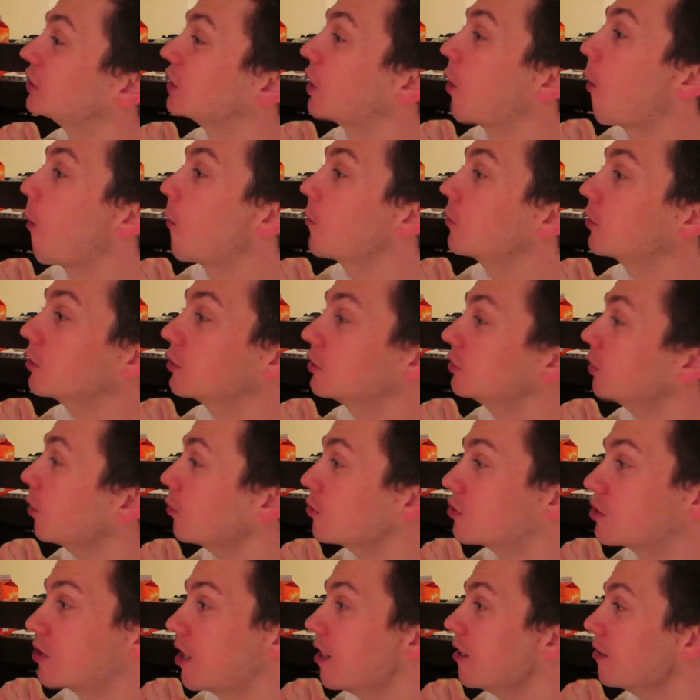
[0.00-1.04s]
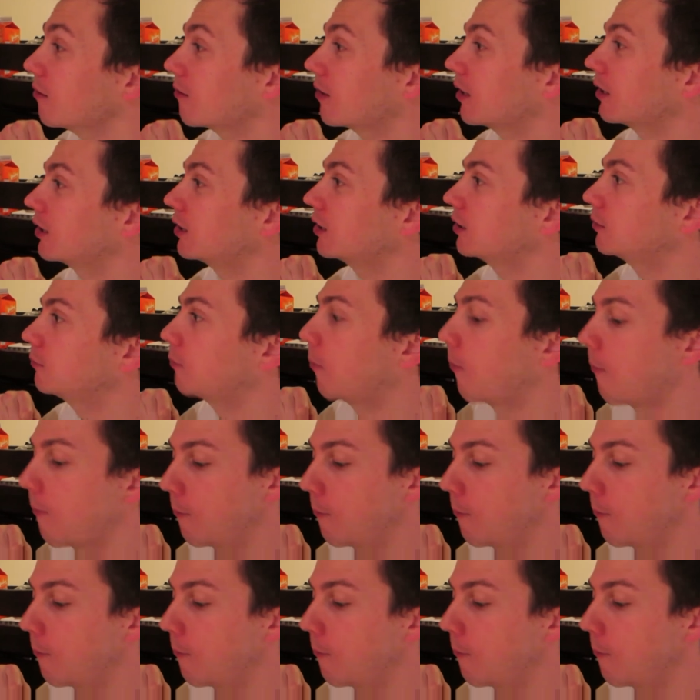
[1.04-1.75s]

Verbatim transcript: you. You're so generous.